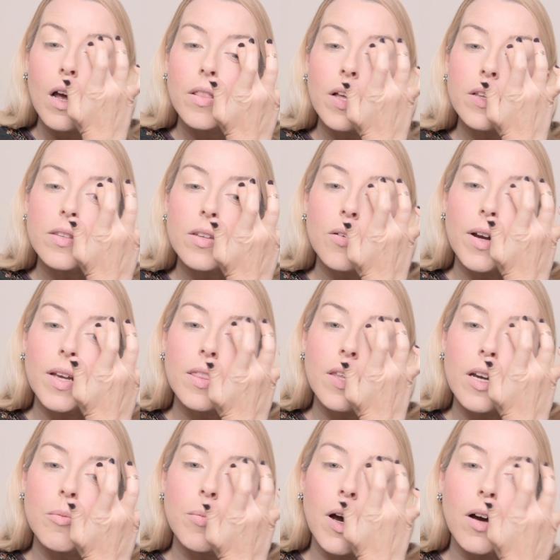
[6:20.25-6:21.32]
That's the great
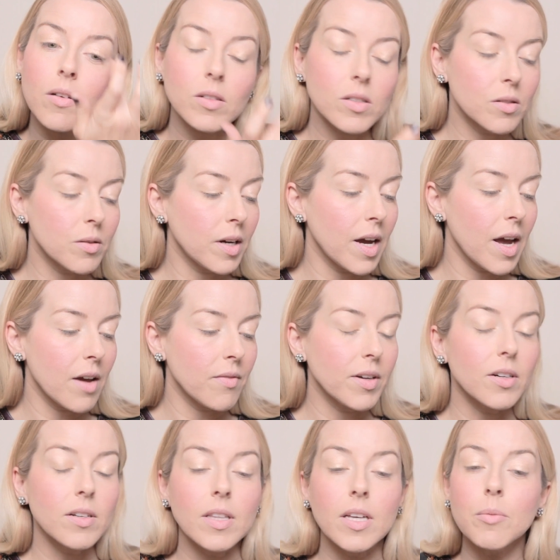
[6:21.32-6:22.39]
thing about doing a
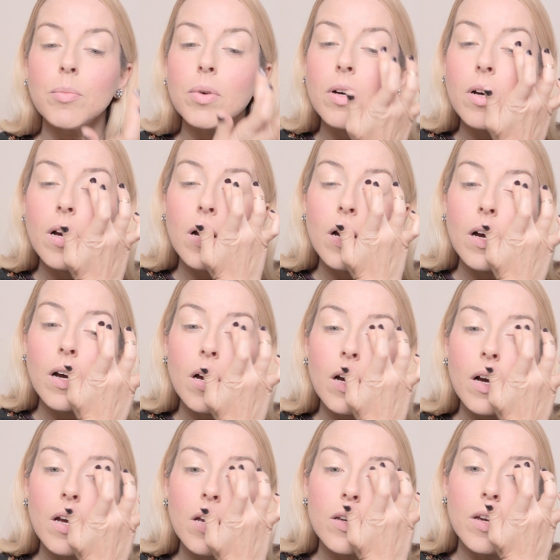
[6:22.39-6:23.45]
heavier lip.
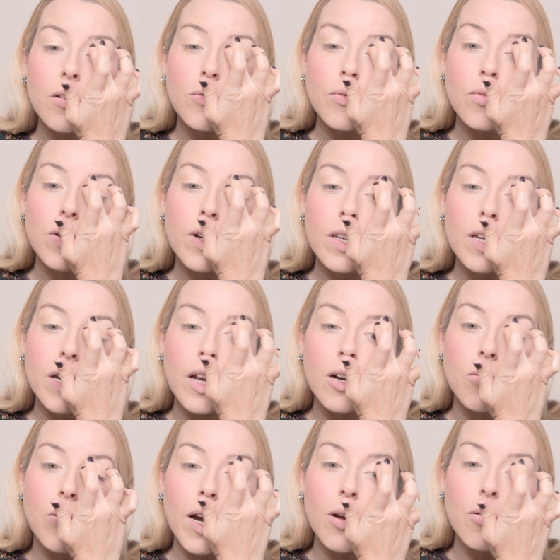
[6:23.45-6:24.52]
You can really get
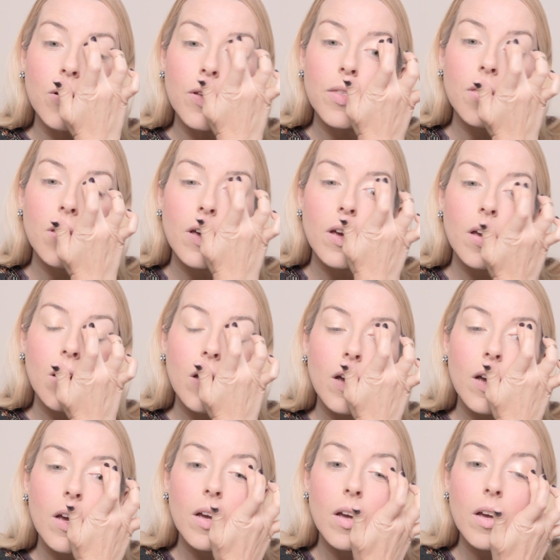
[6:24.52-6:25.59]
away with
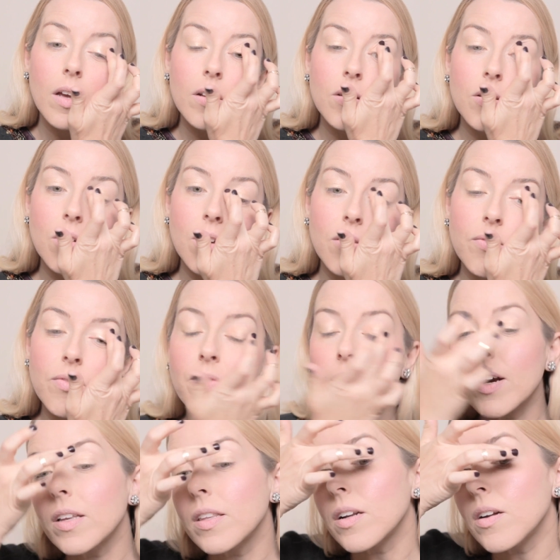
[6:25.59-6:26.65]
doing
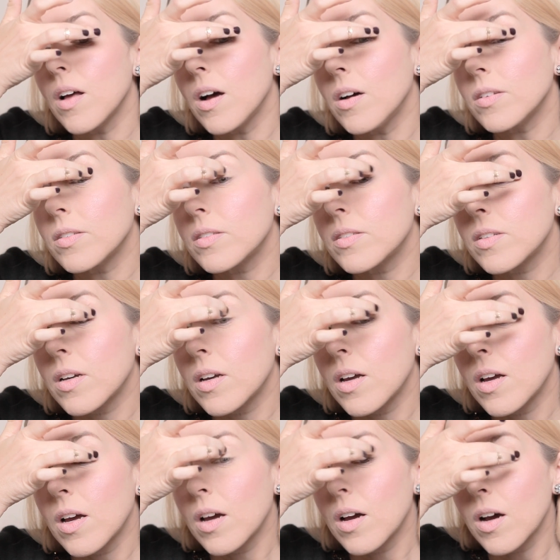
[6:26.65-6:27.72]
very little else
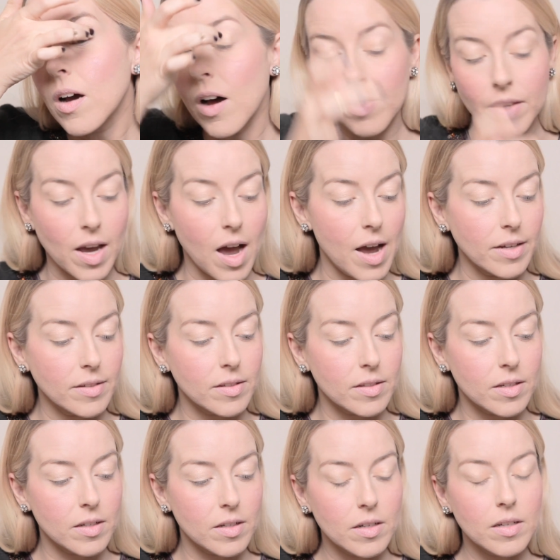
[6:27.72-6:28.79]
on the eyes.